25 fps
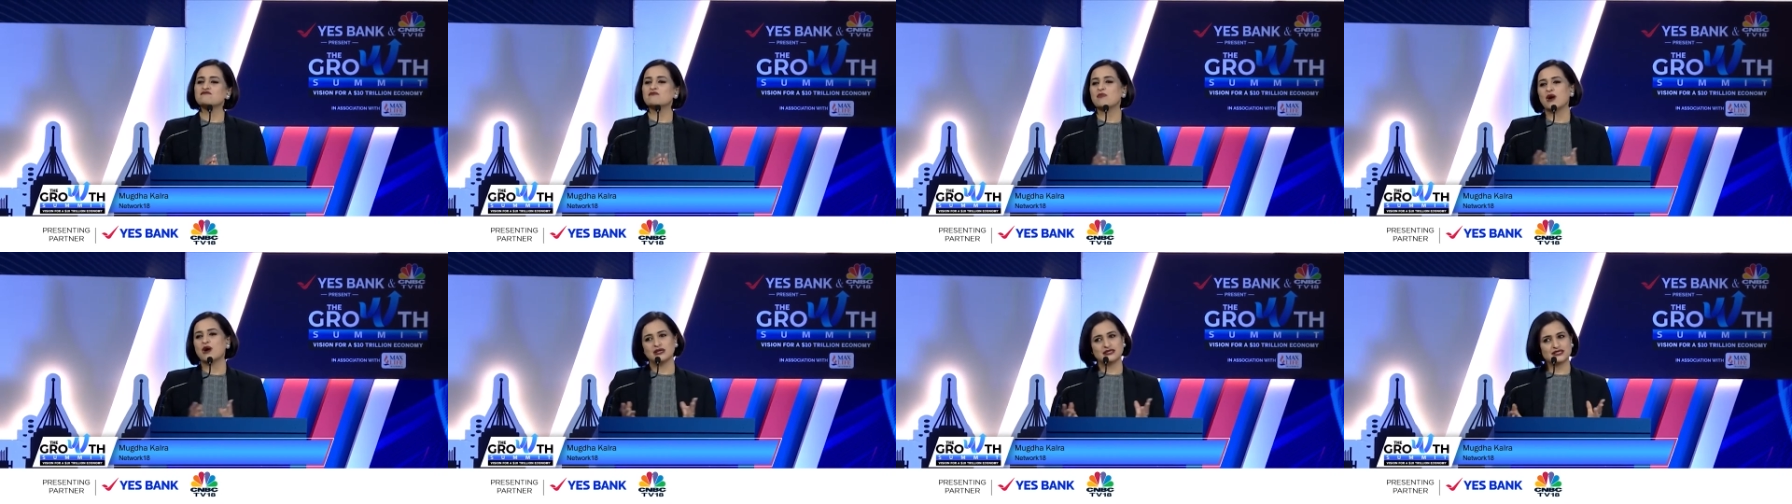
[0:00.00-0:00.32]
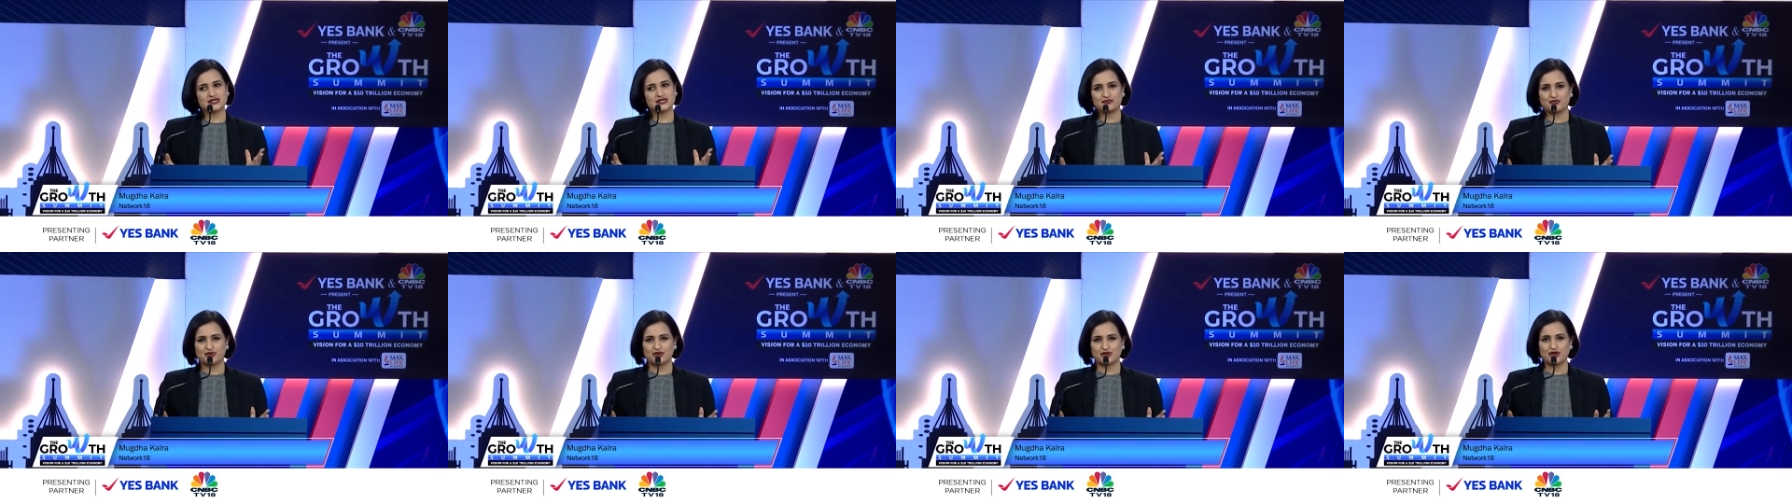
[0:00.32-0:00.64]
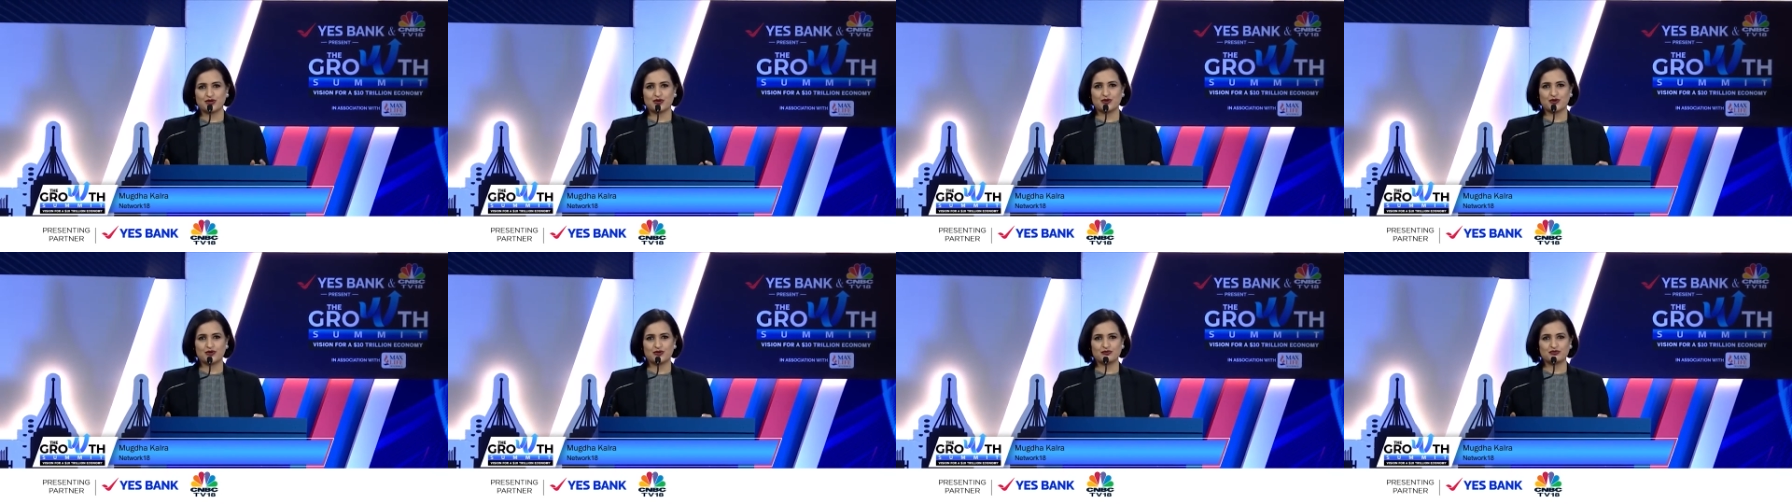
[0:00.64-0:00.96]

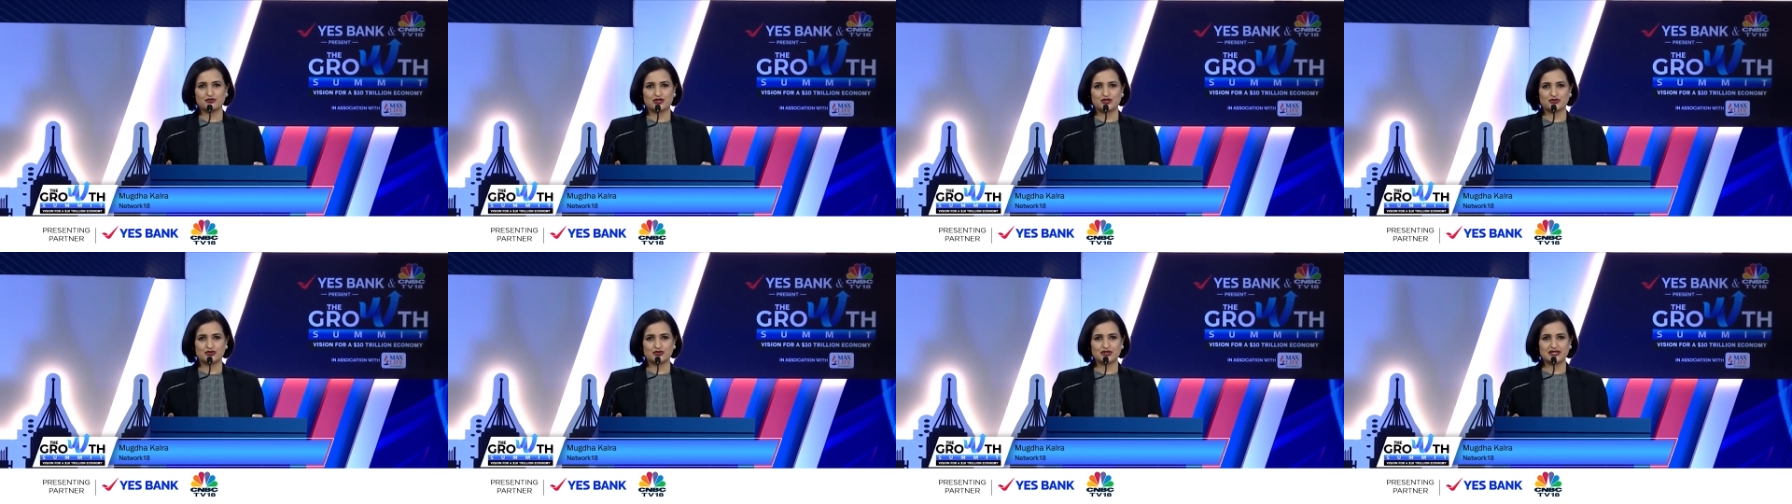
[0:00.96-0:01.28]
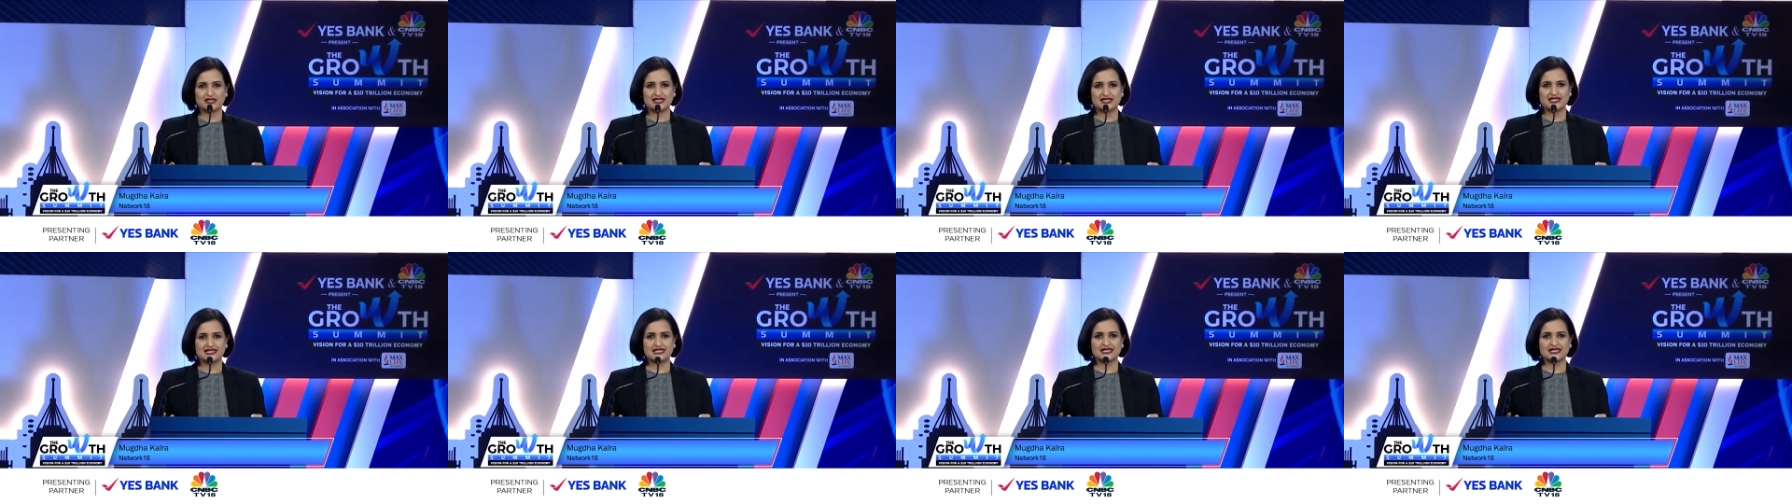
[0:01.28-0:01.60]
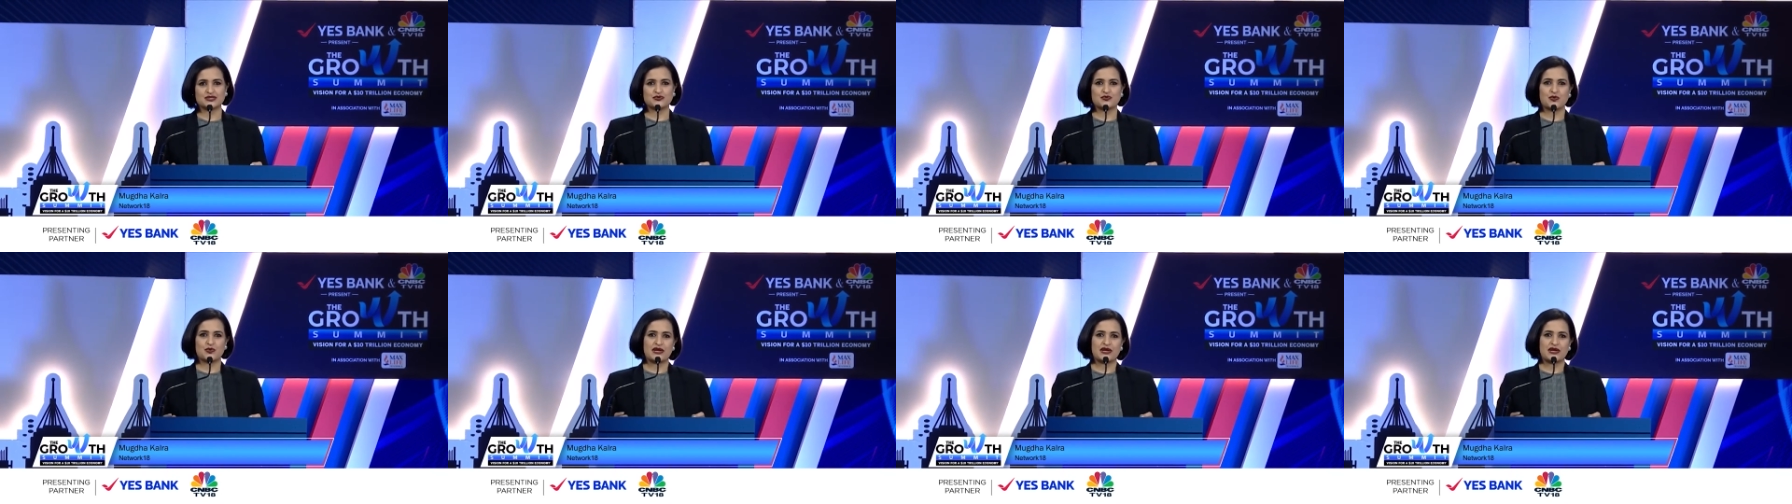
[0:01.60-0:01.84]
multiple opportunities,